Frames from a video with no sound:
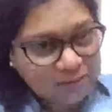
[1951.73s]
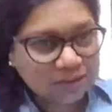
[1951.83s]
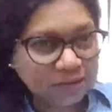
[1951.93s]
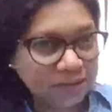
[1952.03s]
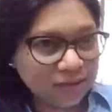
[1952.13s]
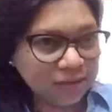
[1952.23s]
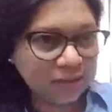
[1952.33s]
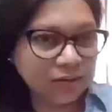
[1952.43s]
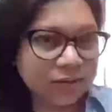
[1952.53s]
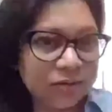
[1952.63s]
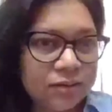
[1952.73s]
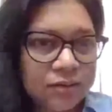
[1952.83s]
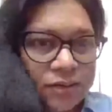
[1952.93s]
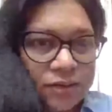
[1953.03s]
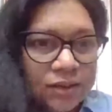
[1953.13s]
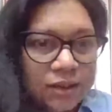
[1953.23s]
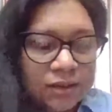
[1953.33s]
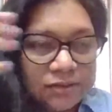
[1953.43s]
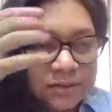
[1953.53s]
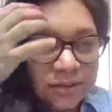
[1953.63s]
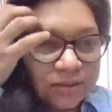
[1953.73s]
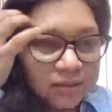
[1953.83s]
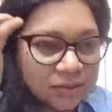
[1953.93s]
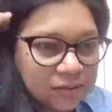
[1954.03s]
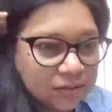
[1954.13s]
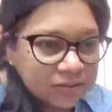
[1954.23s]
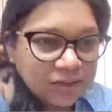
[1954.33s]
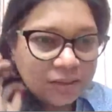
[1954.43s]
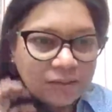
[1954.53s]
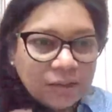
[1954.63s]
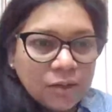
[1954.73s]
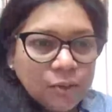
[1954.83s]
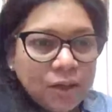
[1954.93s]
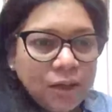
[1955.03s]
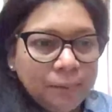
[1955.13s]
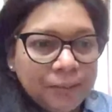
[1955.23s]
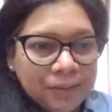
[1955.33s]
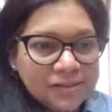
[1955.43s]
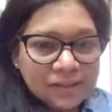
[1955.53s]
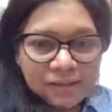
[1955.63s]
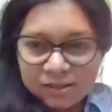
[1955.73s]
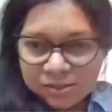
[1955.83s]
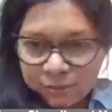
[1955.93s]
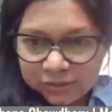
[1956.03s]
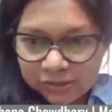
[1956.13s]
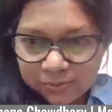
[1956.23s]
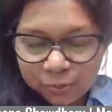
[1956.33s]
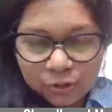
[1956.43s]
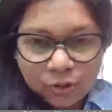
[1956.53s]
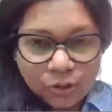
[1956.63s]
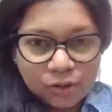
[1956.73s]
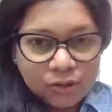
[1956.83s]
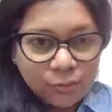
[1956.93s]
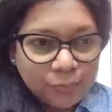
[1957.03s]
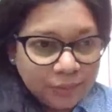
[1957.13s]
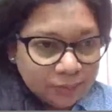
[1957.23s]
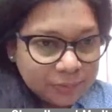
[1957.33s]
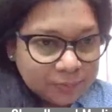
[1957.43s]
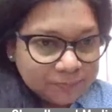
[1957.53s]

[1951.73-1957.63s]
Chaitali, nice. See, now a press release which is put on the web